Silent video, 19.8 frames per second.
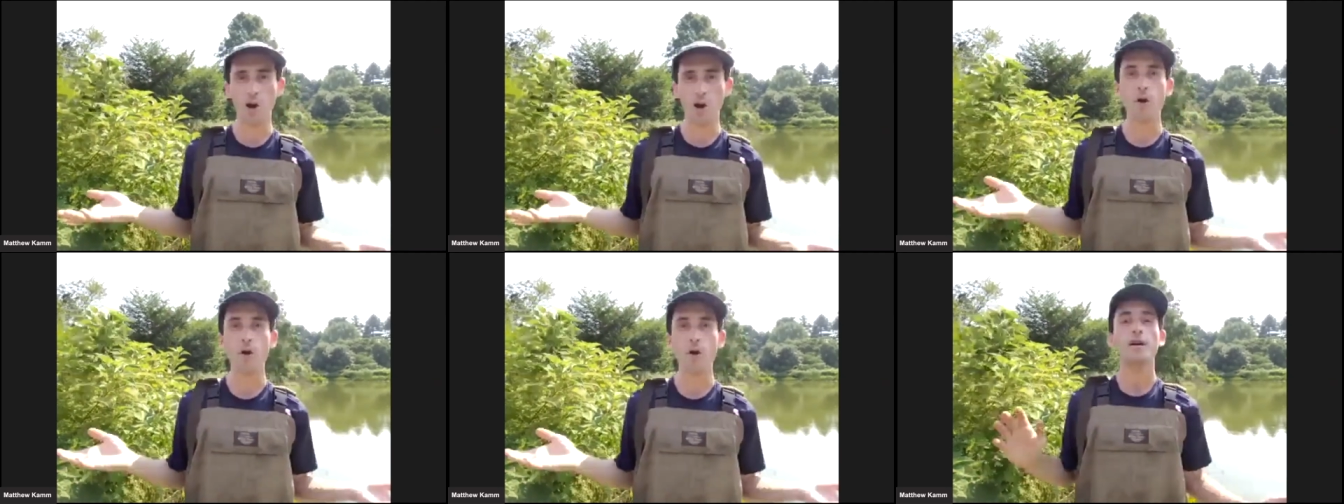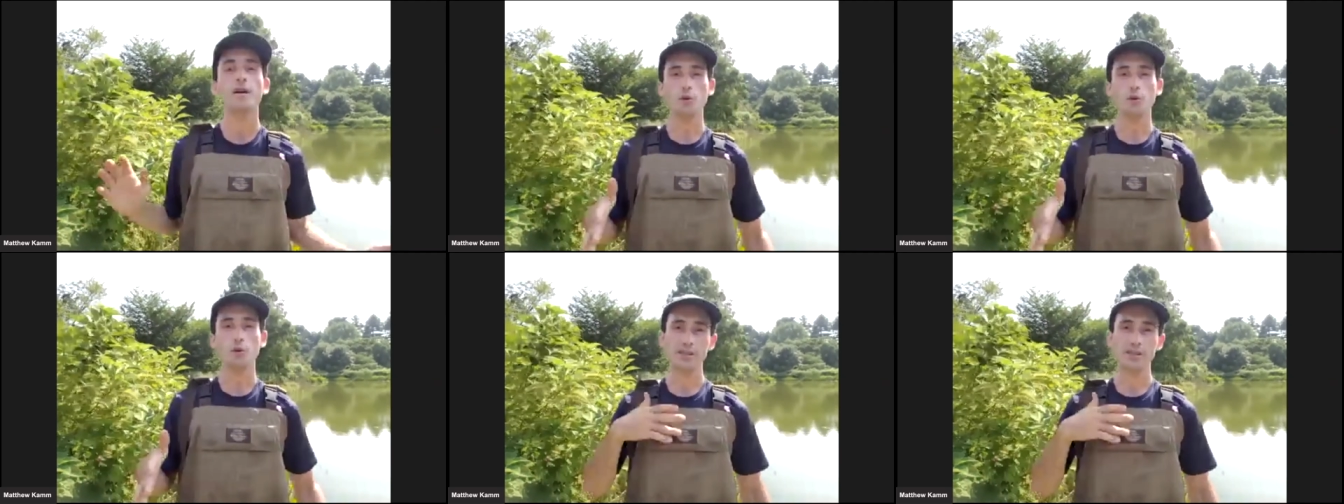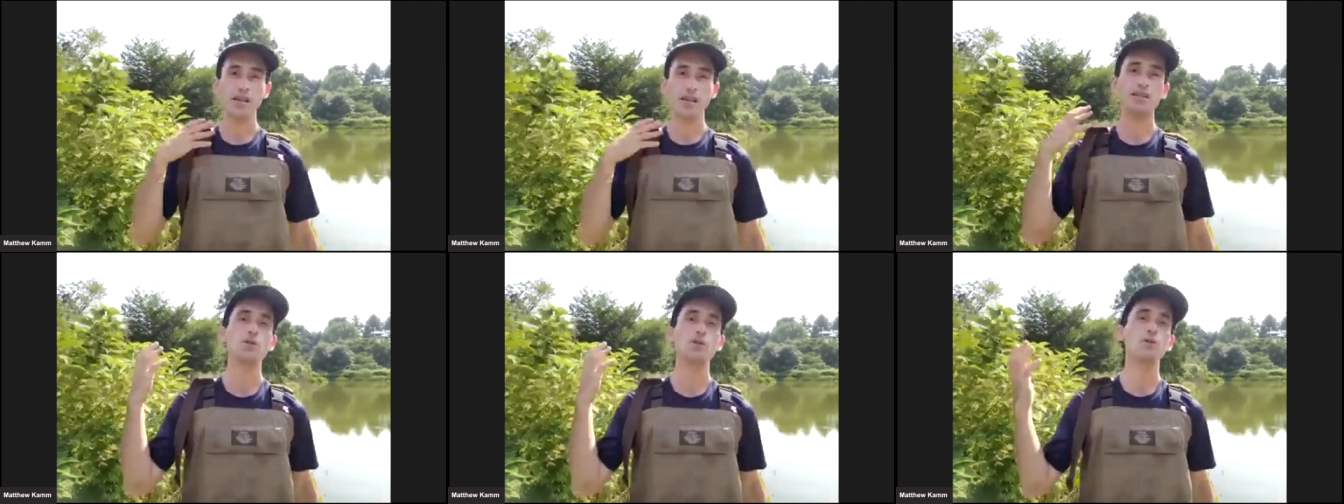to assess
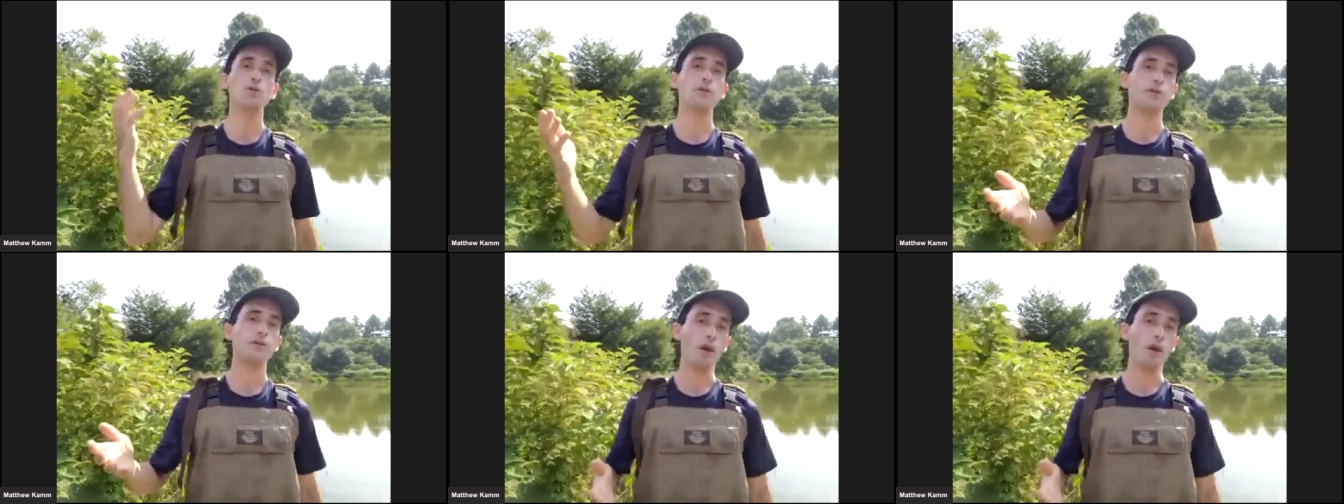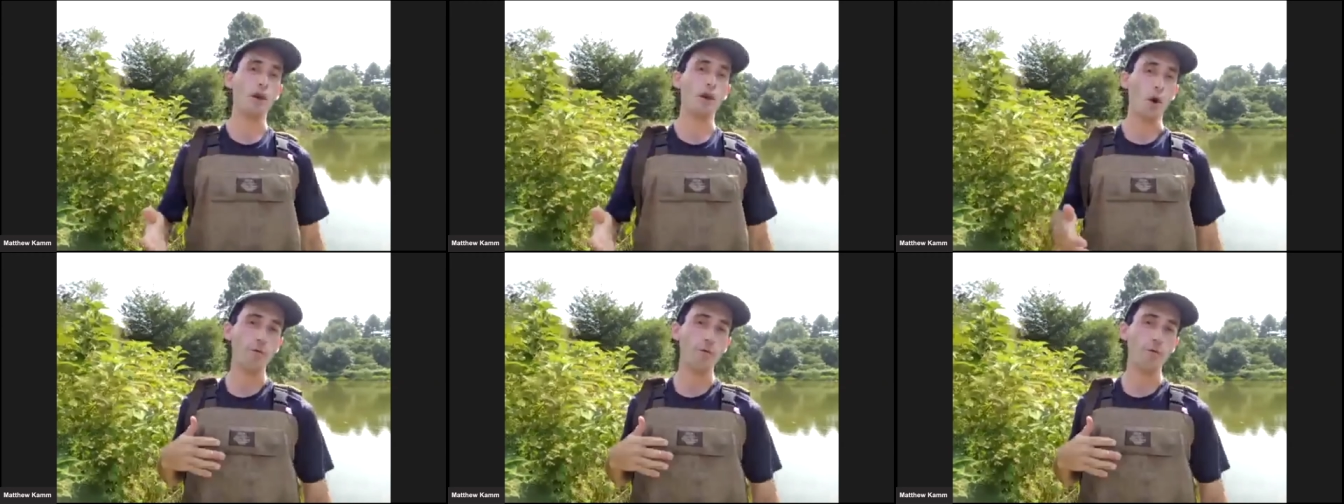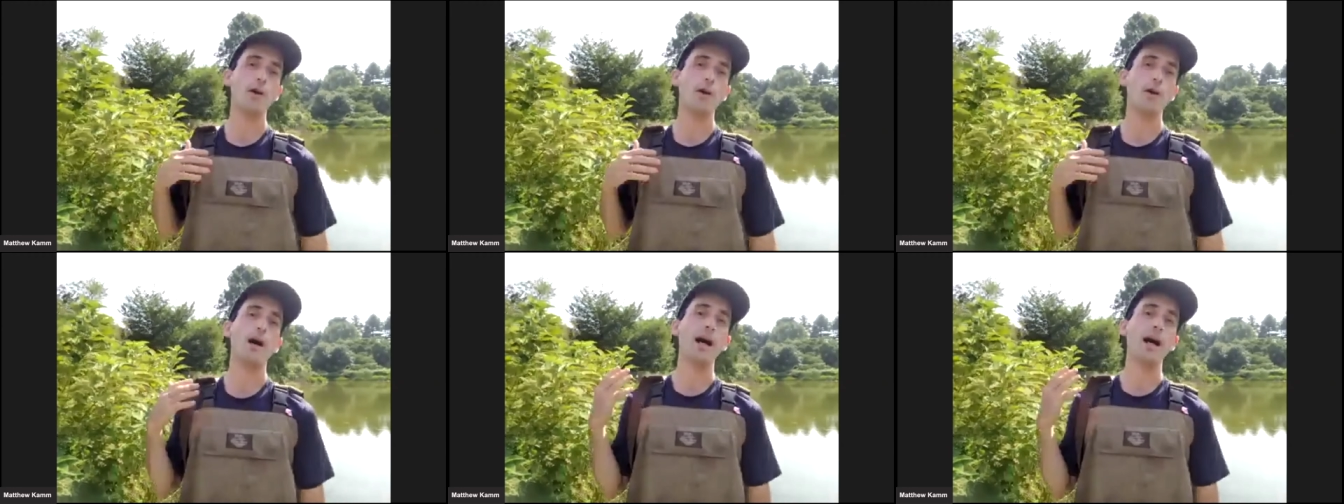sort of the overall
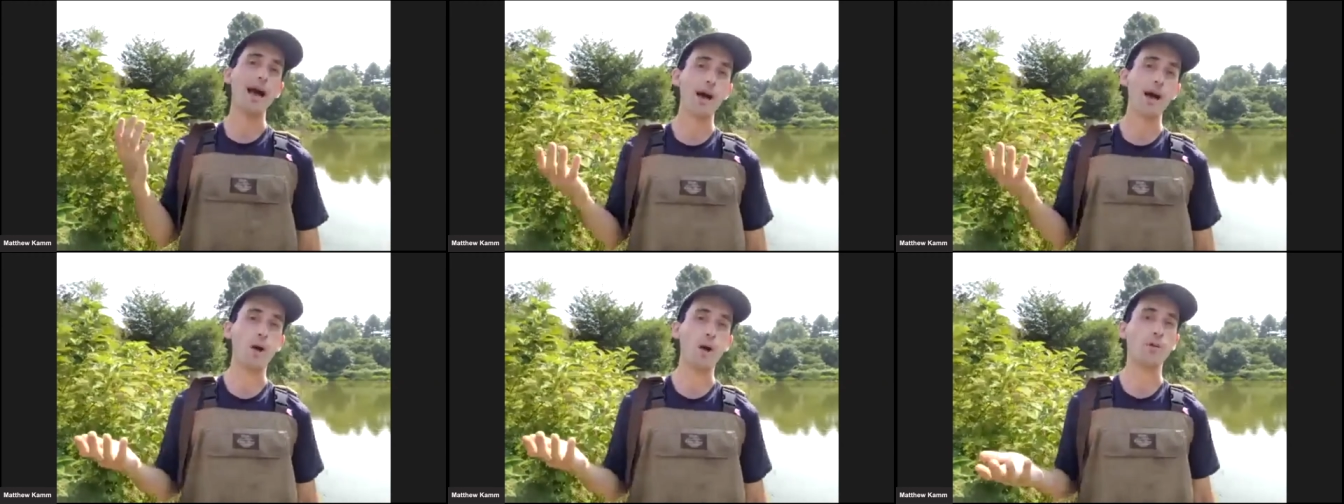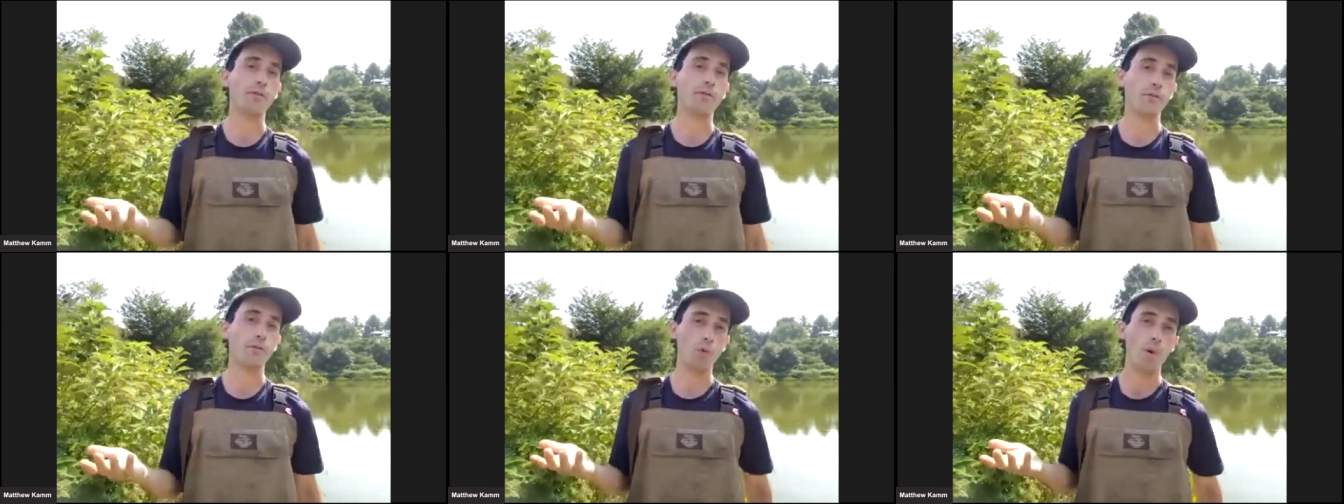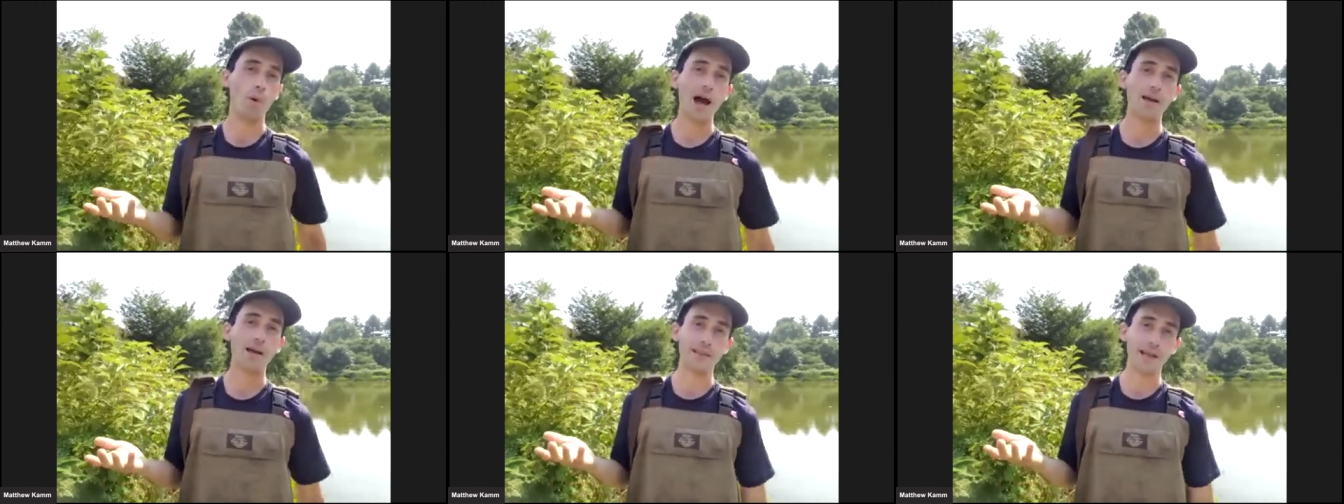health of a
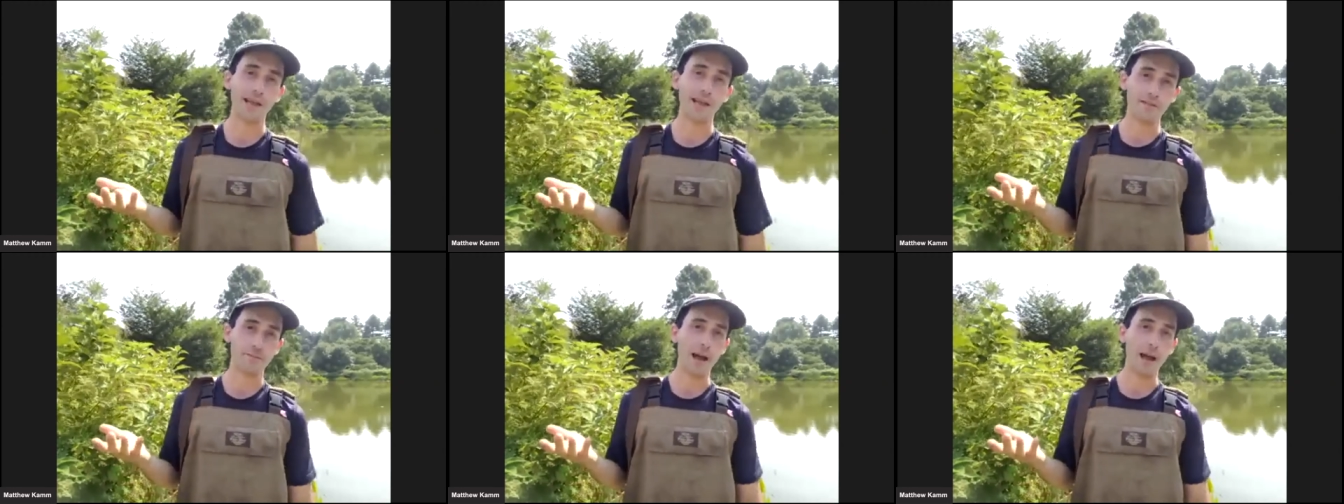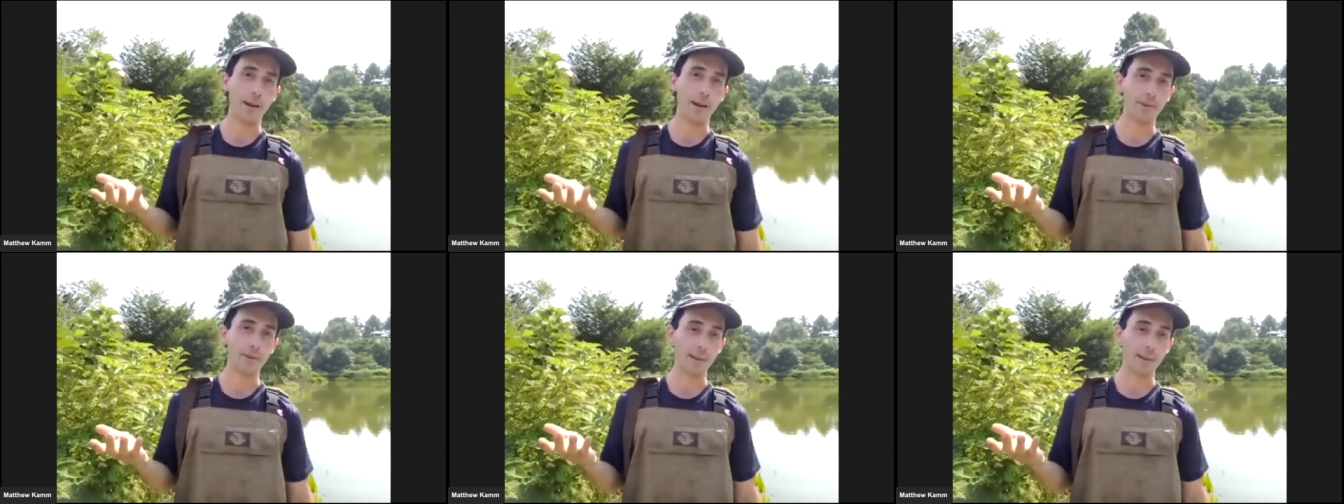wildlife population.